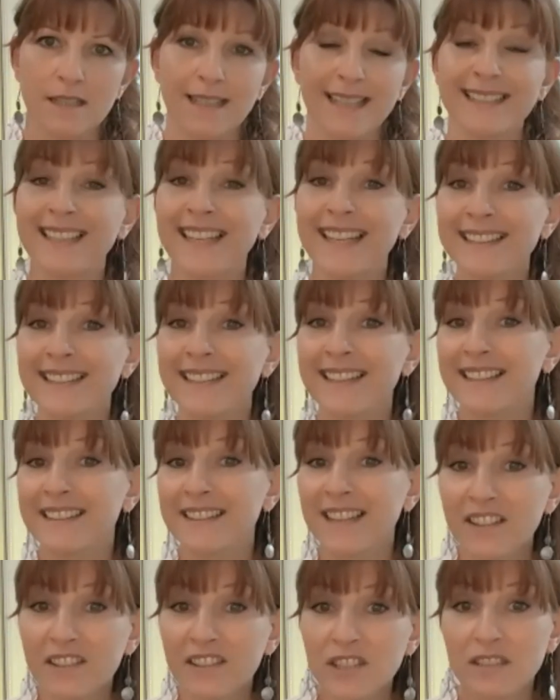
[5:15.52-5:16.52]
And getting
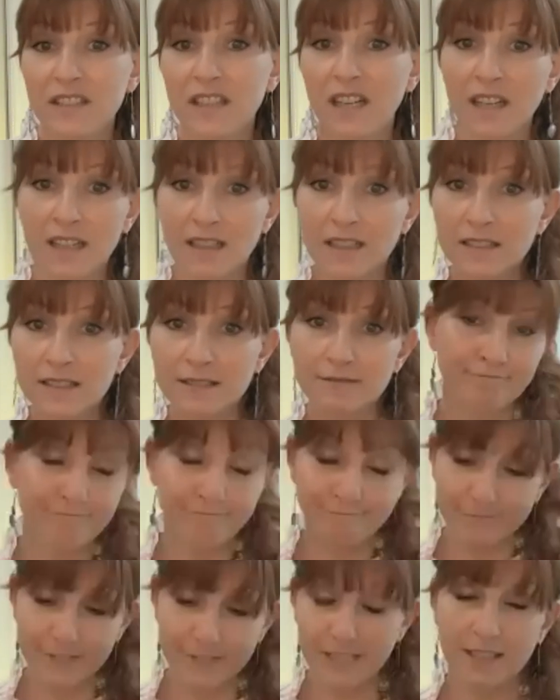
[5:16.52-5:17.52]
another dog,
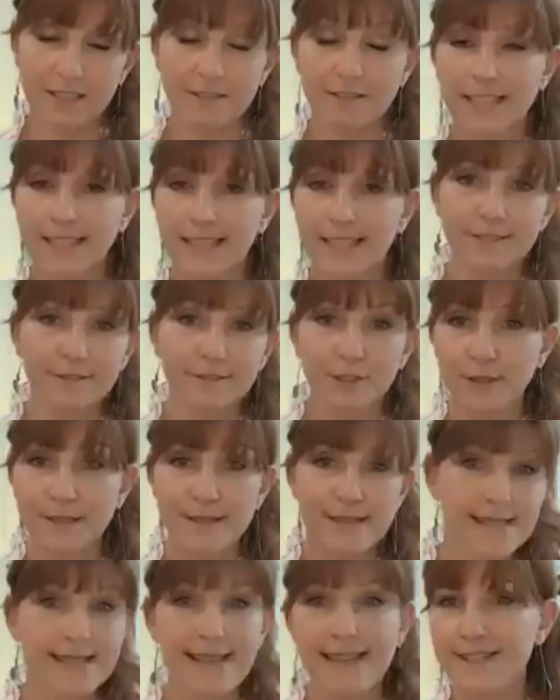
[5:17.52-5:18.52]
like everyone
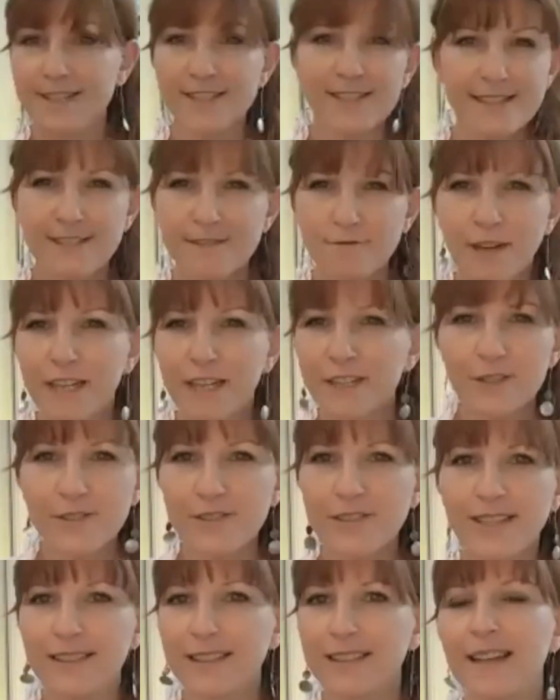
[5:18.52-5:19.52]
said, just why don't
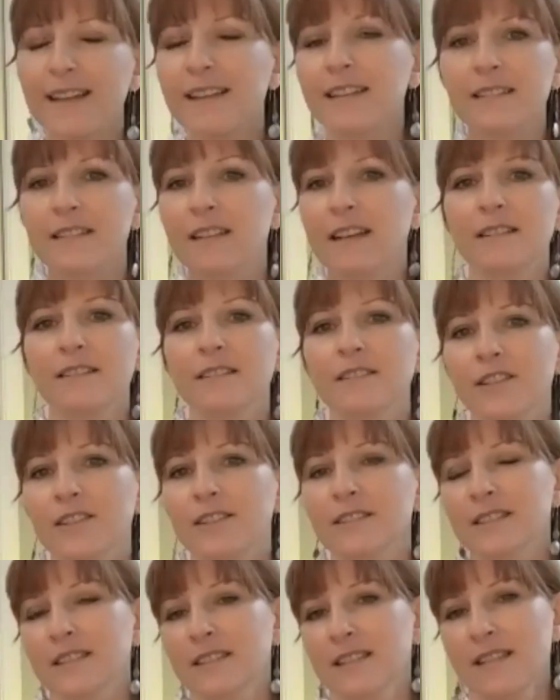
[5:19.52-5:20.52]
you get another
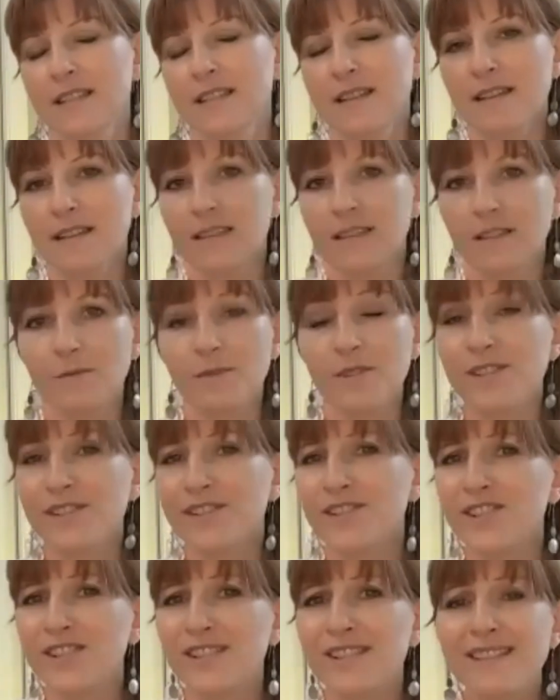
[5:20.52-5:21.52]
dog? Was
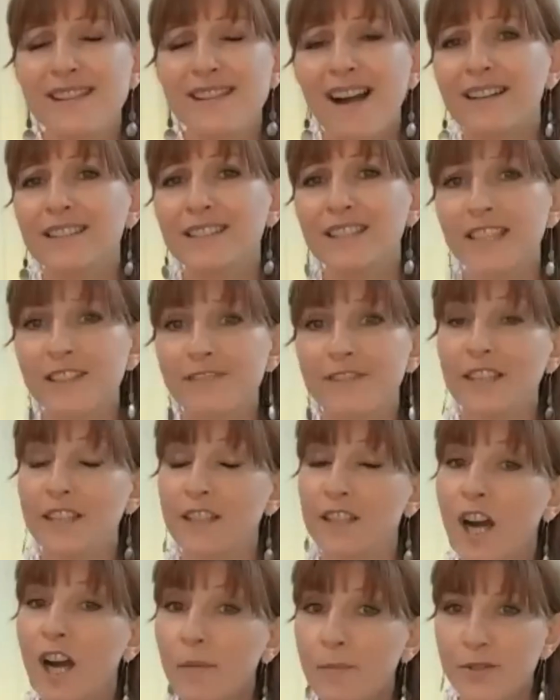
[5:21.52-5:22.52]
just not even
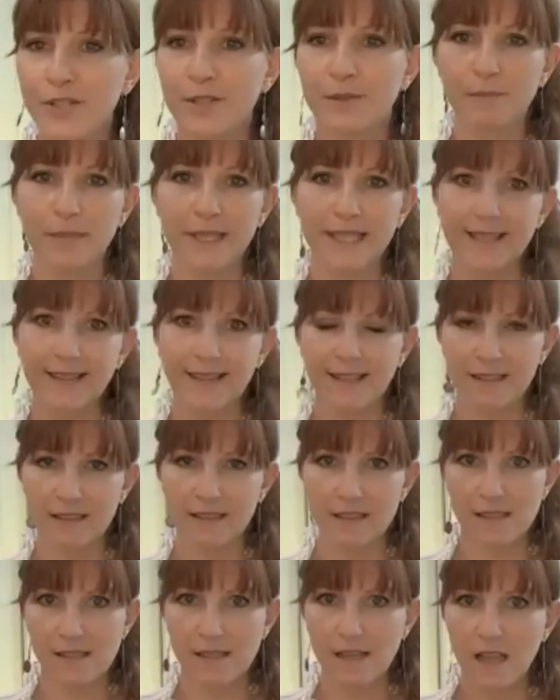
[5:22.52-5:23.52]
an option,
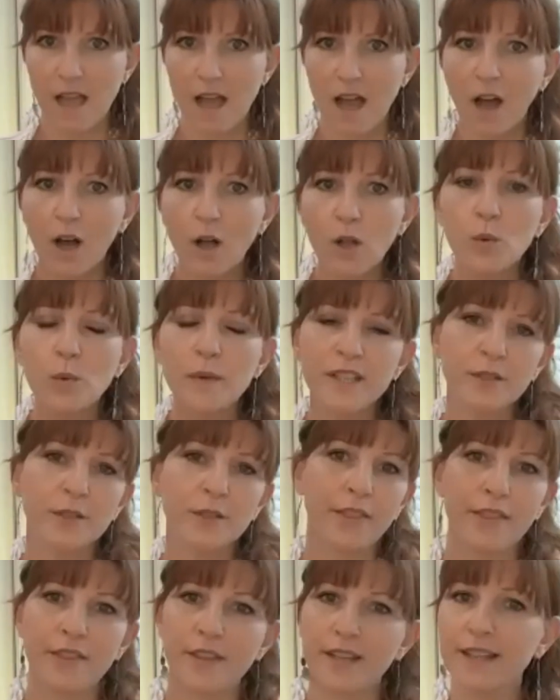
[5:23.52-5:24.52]
because all we
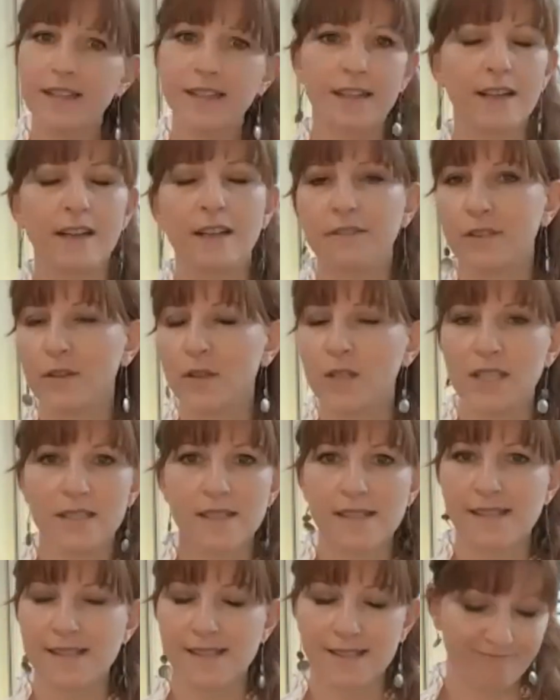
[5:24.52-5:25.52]
could think of
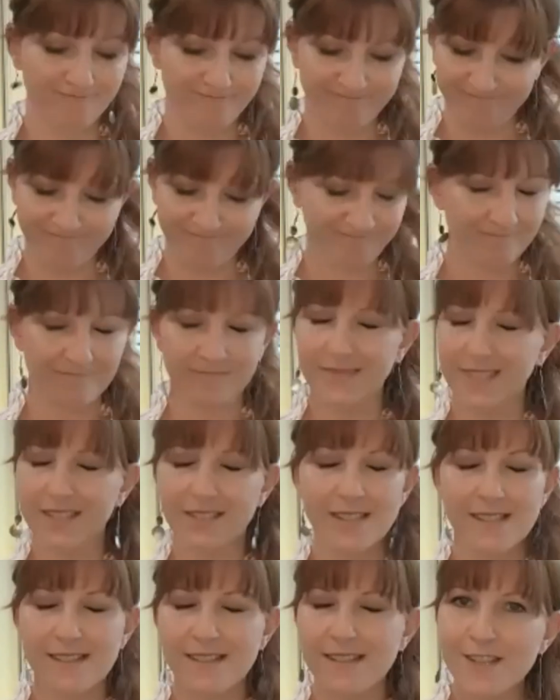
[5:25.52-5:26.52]
was there
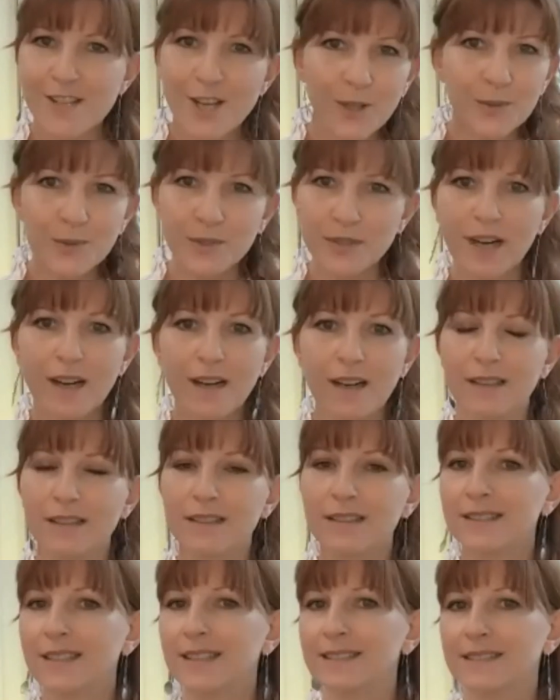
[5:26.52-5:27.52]
is no
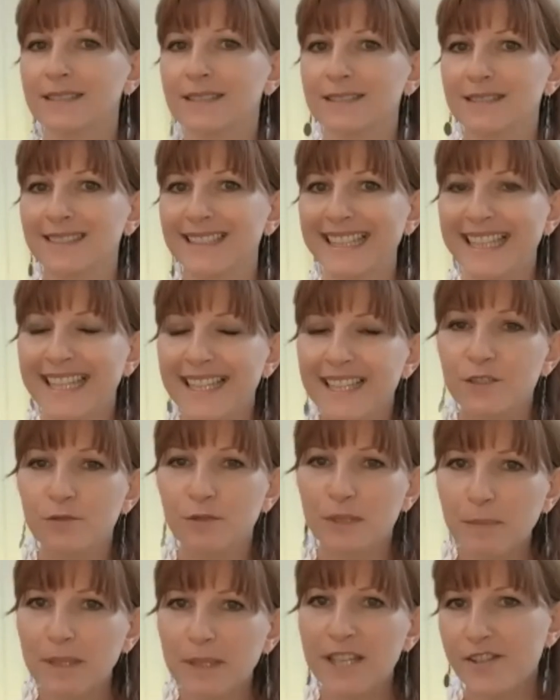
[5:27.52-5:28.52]
dog that can
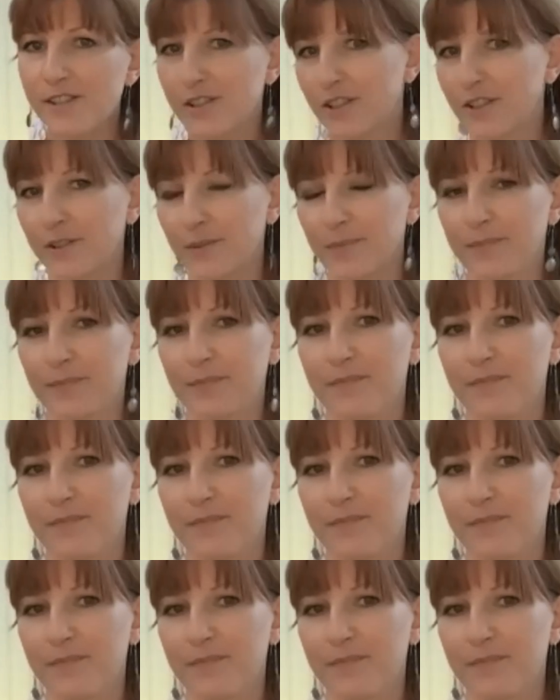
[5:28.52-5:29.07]
replace her.